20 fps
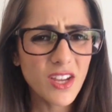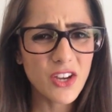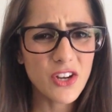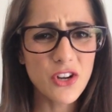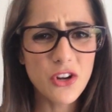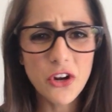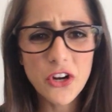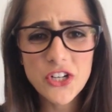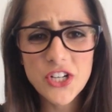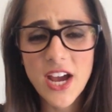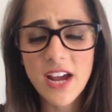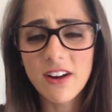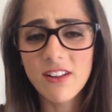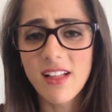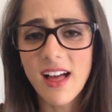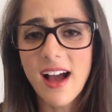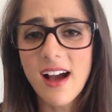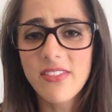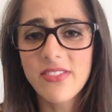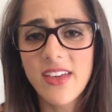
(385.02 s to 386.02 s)
no channel
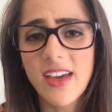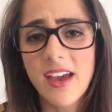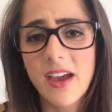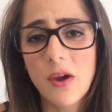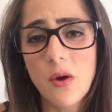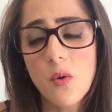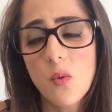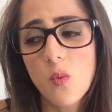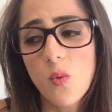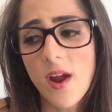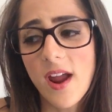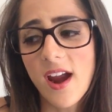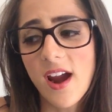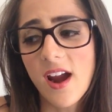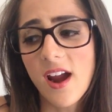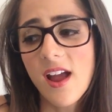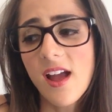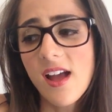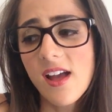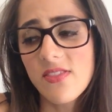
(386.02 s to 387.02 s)
out there
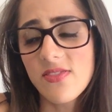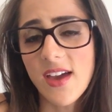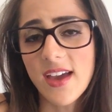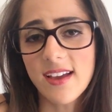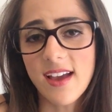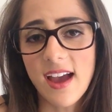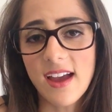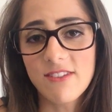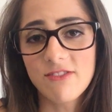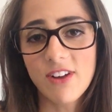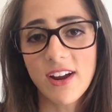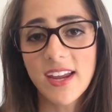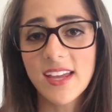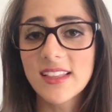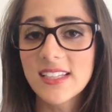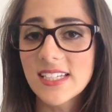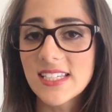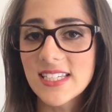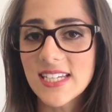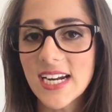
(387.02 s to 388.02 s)
where they gave
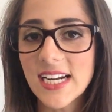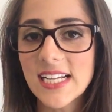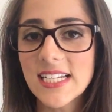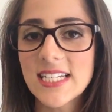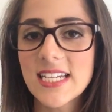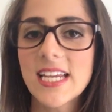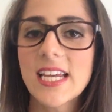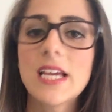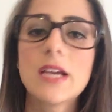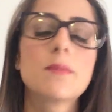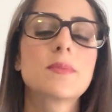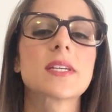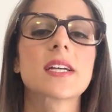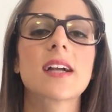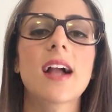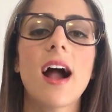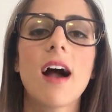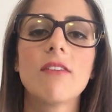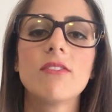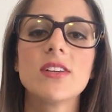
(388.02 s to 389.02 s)
regular study tips
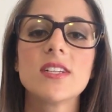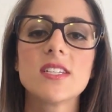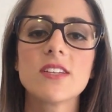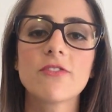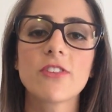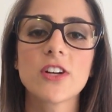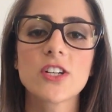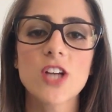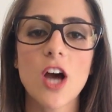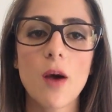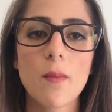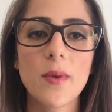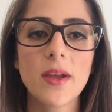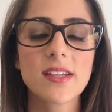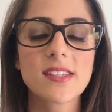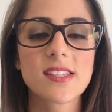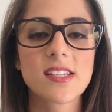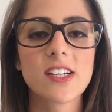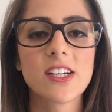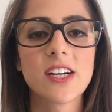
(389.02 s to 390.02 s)
and covered different
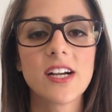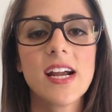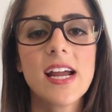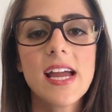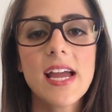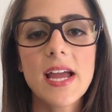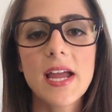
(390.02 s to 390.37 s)
topics that are